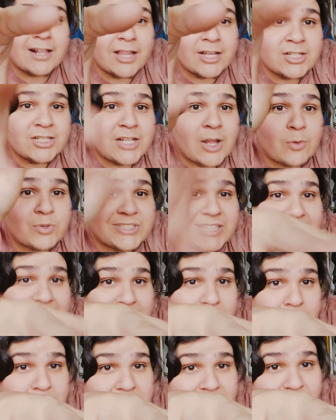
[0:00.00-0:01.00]
collection that was
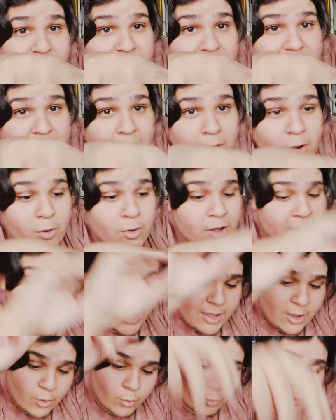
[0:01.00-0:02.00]
in the mid video
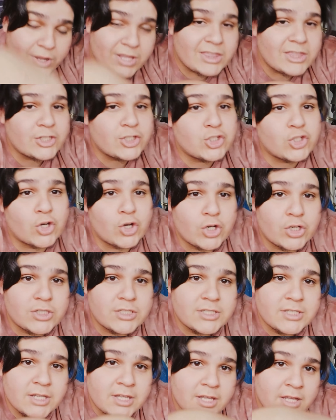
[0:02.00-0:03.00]
with the
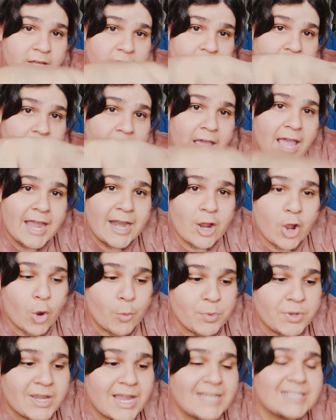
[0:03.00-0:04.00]
shirts. And I
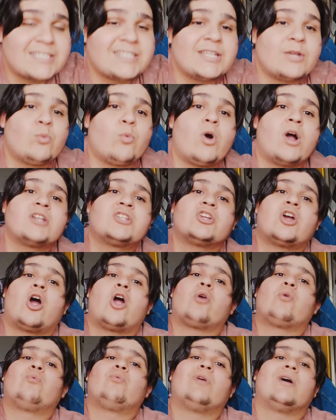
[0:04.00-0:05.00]
hope you guys did watch
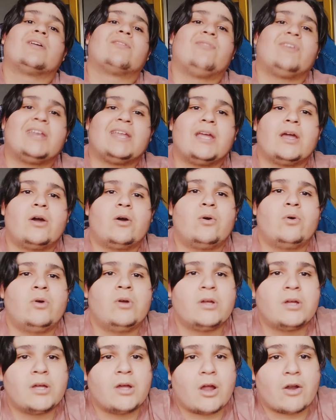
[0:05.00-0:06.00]
our rug video,
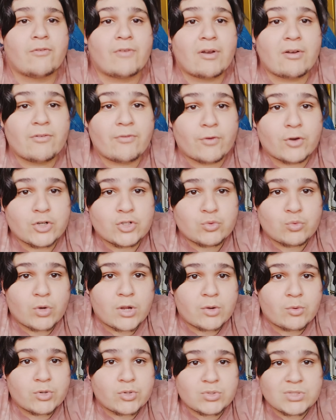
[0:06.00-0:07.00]
our very first
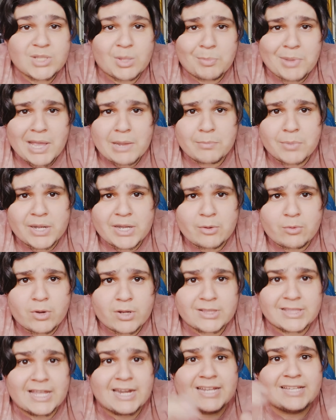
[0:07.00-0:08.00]
rug, which was the Bad Bunny
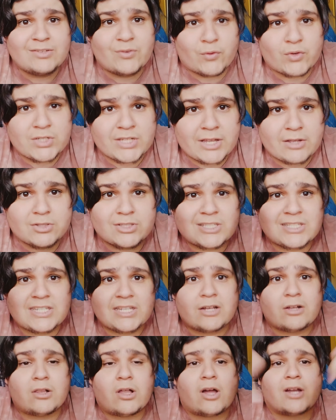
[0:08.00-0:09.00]
rug that is for sale
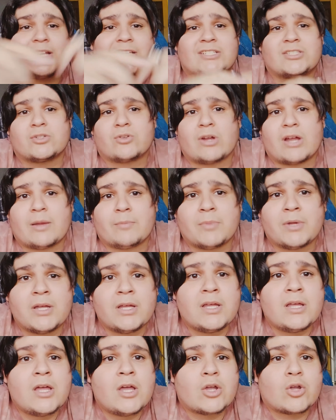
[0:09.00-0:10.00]
still on Instagram.
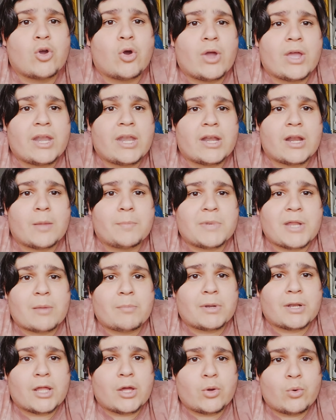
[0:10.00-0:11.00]
Go hit it up down
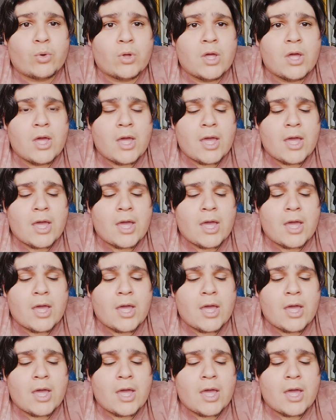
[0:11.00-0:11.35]
below.